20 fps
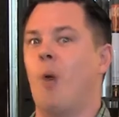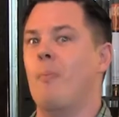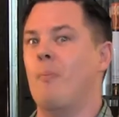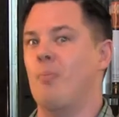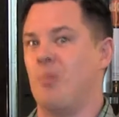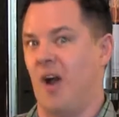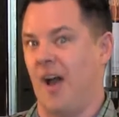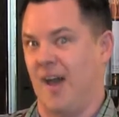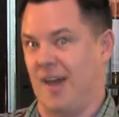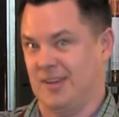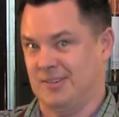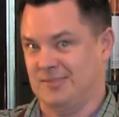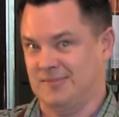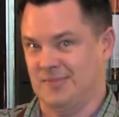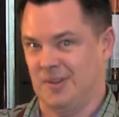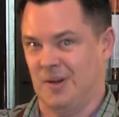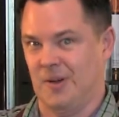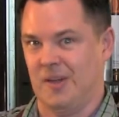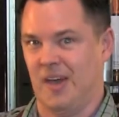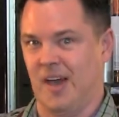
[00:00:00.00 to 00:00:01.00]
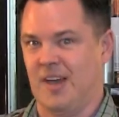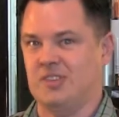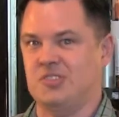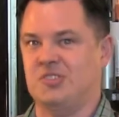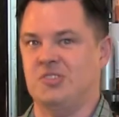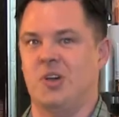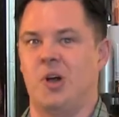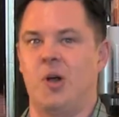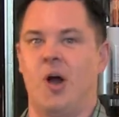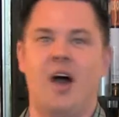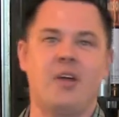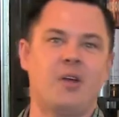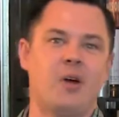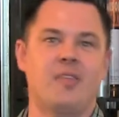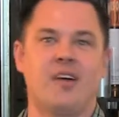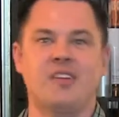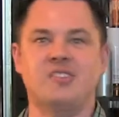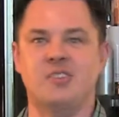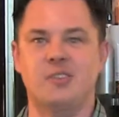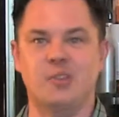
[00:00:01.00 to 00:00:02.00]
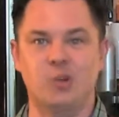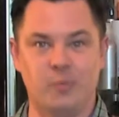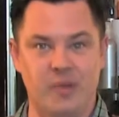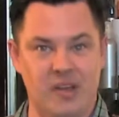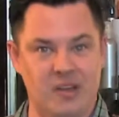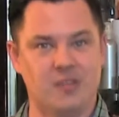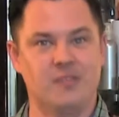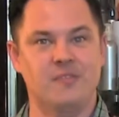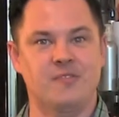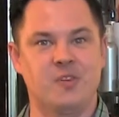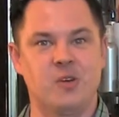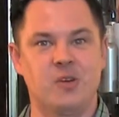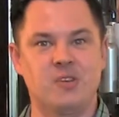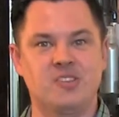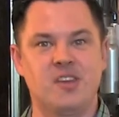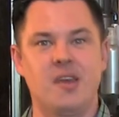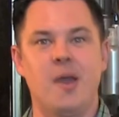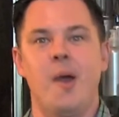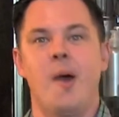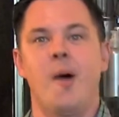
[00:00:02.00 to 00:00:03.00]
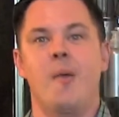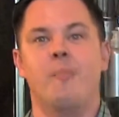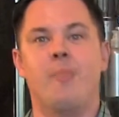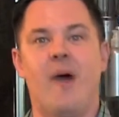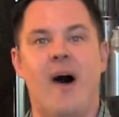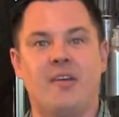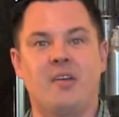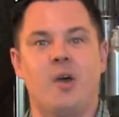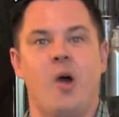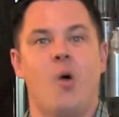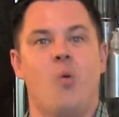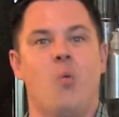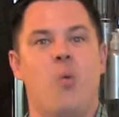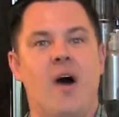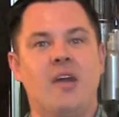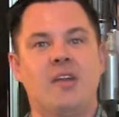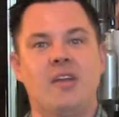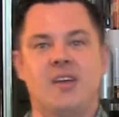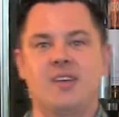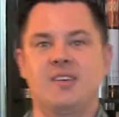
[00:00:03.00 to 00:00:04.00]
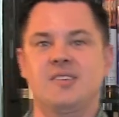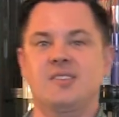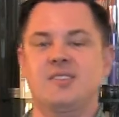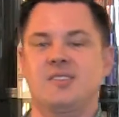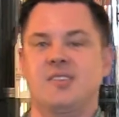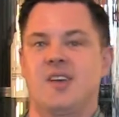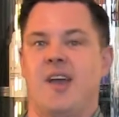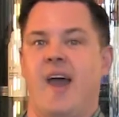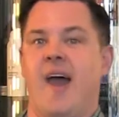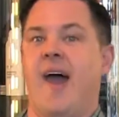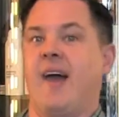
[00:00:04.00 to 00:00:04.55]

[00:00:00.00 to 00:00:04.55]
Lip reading: ombre? Okay, so I know that's a little bit confusing, but one is the